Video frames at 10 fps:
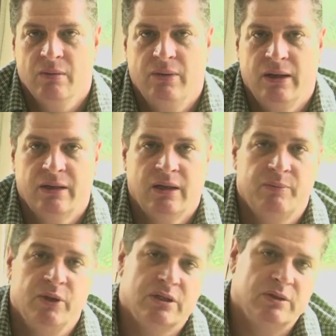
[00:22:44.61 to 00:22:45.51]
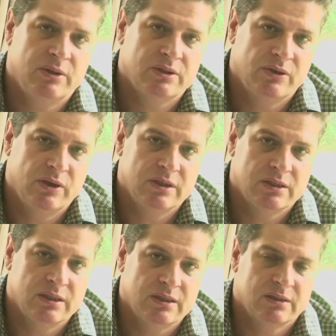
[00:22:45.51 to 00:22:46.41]
but that person wants to
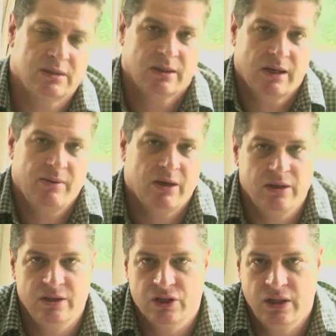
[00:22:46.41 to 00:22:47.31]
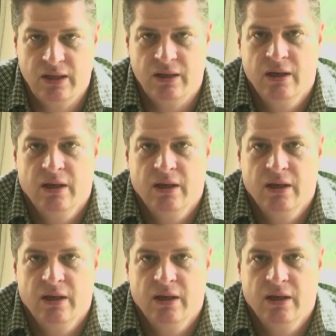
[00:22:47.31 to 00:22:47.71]
register as a chemical engineer.